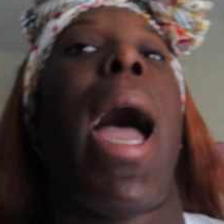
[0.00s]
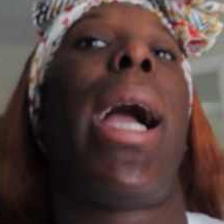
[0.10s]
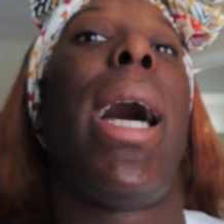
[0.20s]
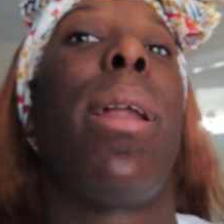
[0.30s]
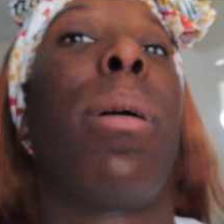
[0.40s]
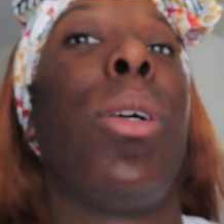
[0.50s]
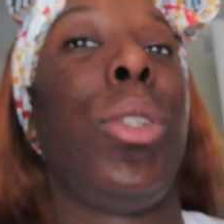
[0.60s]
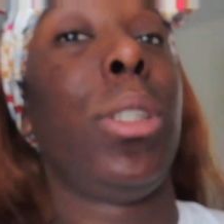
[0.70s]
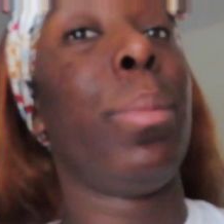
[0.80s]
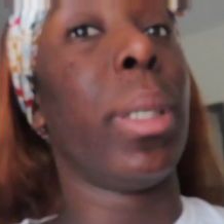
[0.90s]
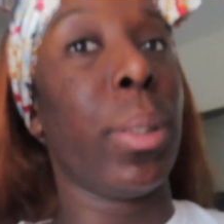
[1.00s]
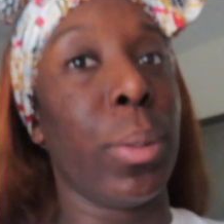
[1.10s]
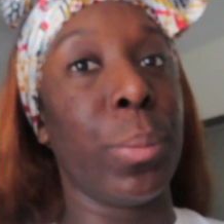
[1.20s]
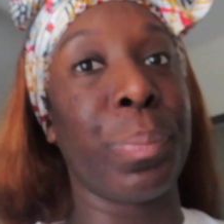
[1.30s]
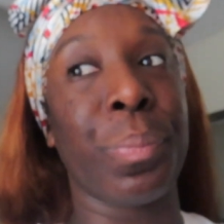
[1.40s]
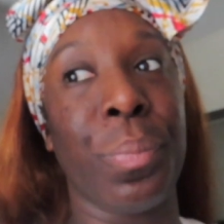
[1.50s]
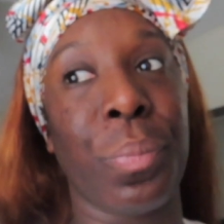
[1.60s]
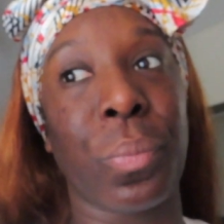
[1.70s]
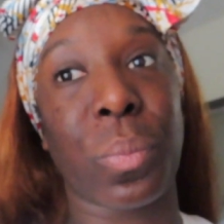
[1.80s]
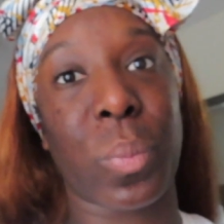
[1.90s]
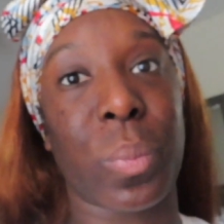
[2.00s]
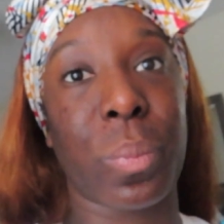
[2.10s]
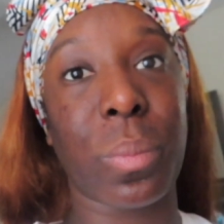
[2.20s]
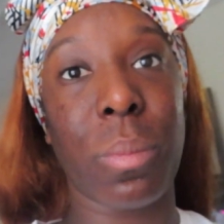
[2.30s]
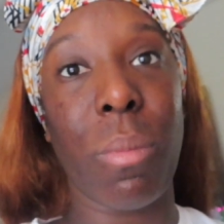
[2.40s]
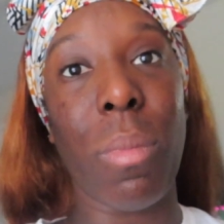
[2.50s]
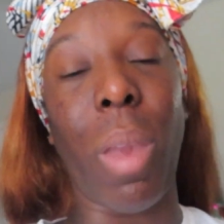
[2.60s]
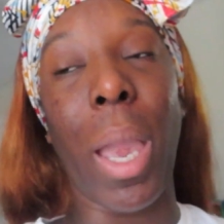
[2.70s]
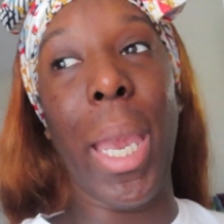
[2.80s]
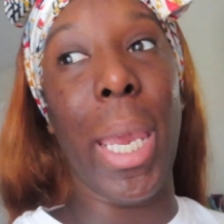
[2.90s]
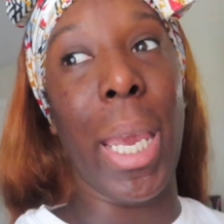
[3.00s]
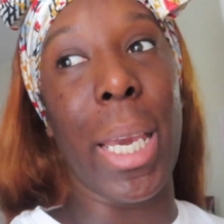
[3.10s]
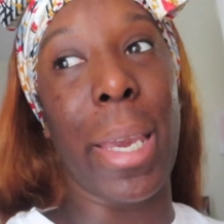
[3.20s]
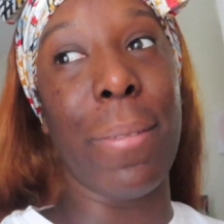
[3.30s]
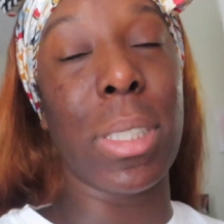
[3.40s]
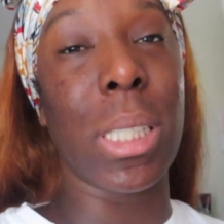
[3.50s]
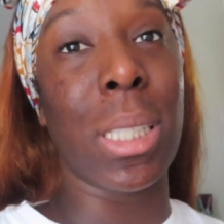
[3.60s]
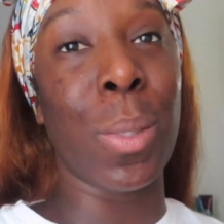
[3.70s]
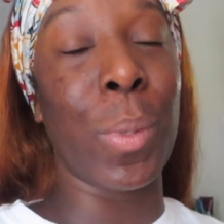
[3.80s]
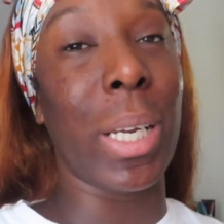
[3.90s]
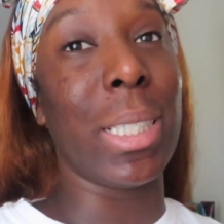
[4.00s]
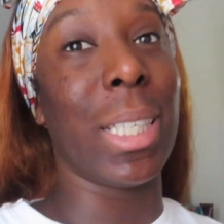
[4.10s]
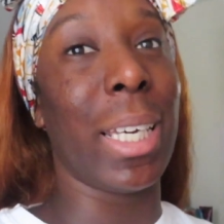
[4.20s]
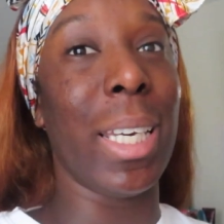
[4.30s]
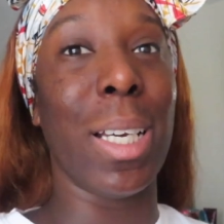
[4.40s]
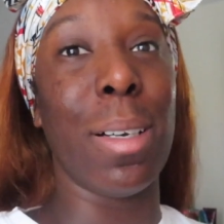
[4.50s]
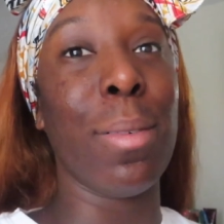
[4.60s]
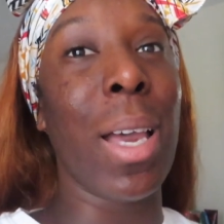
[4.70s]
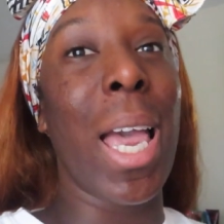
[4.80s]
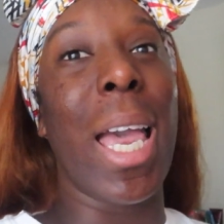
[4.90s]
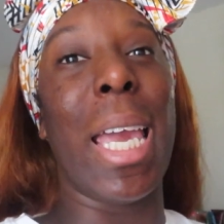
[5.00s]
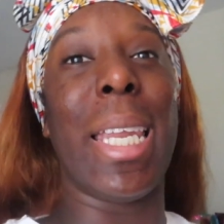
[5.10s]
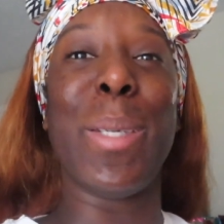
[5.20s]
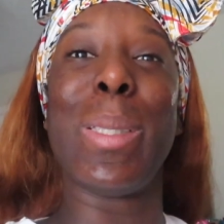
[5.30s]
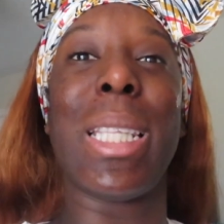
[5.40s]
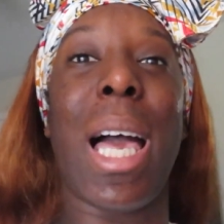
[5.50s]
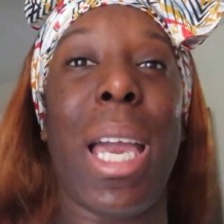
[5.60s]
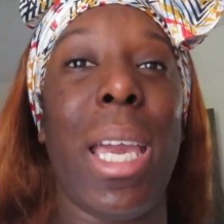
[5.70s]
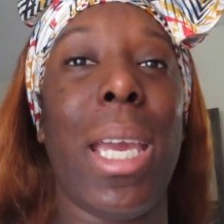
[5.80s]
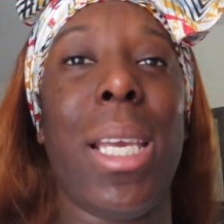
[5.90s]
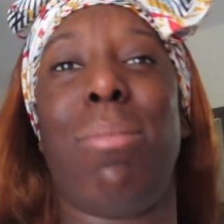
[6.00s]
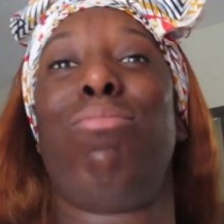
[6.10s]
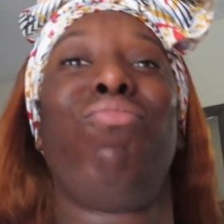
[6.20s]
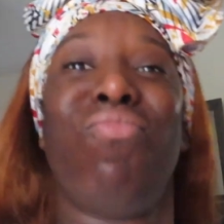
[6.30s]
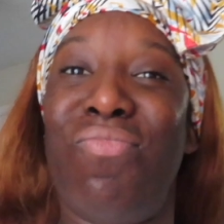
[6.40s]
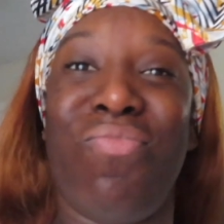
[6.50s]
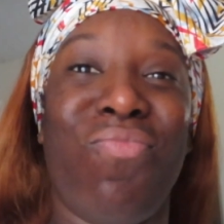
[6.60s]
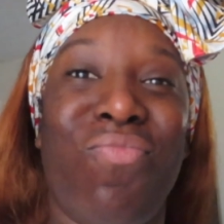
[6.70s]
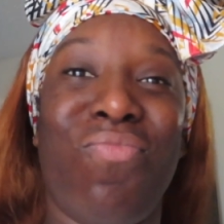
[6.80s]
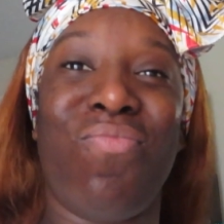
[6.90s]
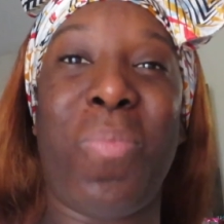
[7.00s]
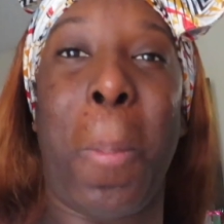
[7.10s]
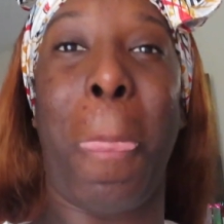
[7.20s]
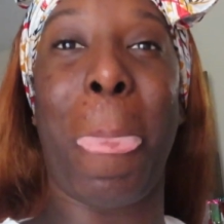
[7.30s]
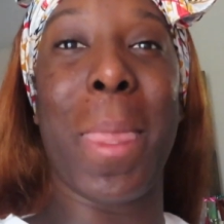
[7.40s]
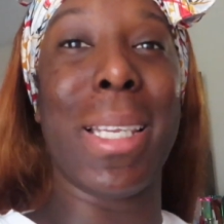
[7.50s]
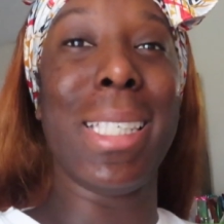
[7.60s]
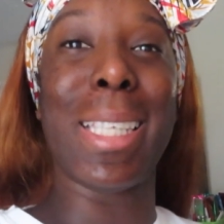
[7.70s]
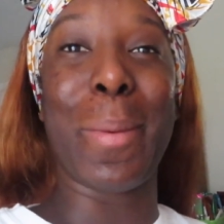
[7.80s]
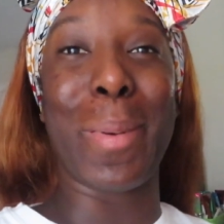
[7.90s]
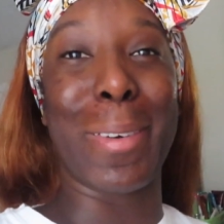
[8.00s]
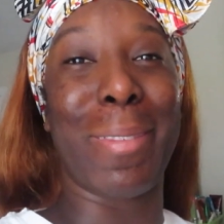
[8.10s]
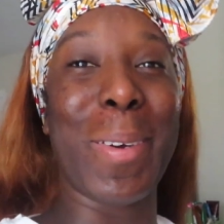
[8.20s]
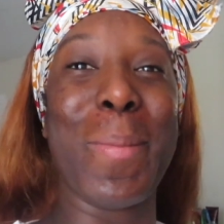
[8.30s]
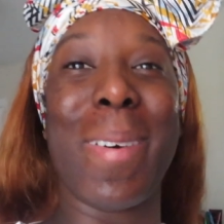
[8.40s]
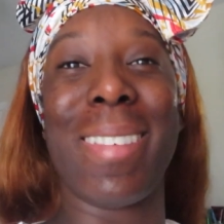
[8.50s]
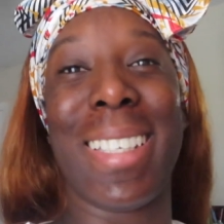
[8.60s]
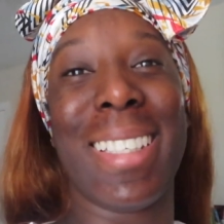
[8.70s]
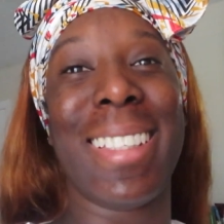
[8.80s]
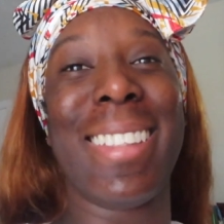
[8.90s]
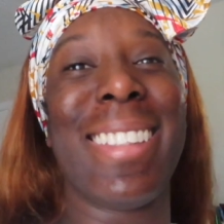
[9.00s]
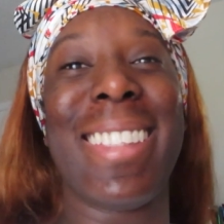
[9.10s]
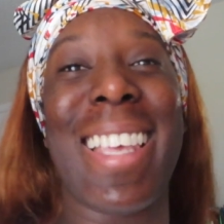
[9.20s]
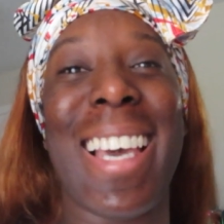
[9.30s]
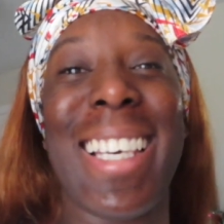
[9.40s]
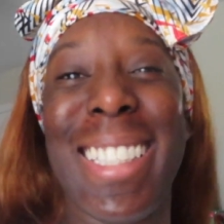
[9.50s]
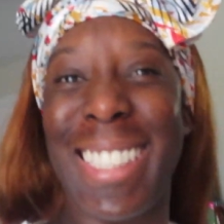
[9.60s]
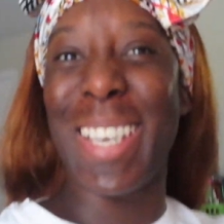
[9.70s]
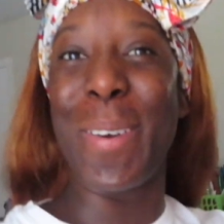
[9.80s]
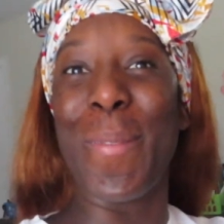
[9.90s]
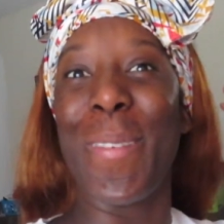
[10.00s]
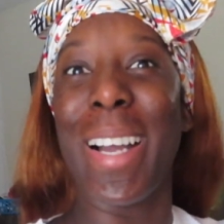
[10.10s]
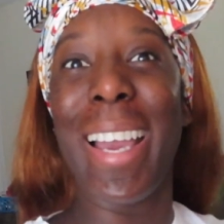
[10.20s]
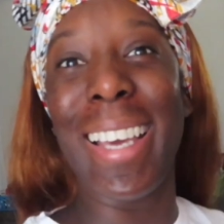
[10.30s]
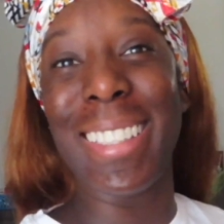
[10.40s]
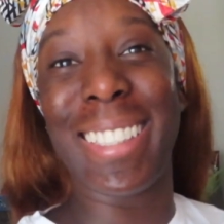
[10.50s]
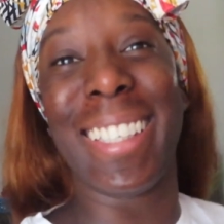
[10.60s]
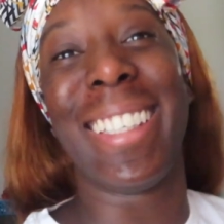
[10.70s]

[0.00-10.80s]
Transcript: I got a Gucci Bloom and gave it to someone as a gift. And they was like, this ain't perfume on it. I said, what?